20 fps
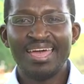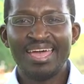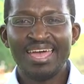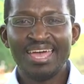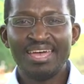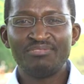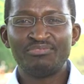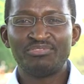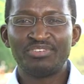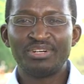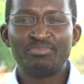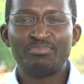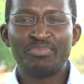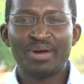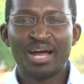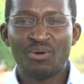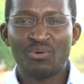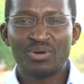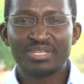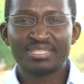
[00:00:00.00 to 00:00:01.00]
Every
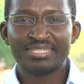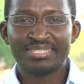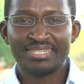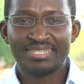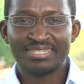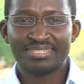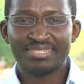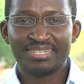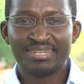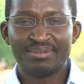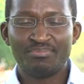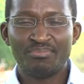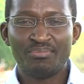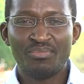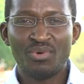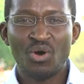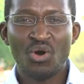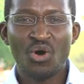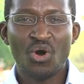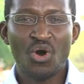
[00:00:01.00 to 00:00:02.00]
power system,
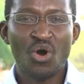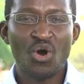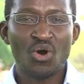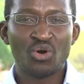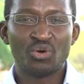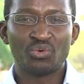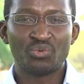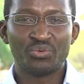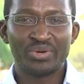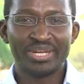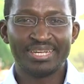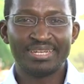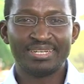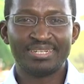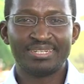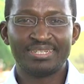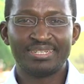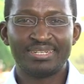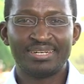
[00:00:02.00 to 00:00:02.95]
or grid,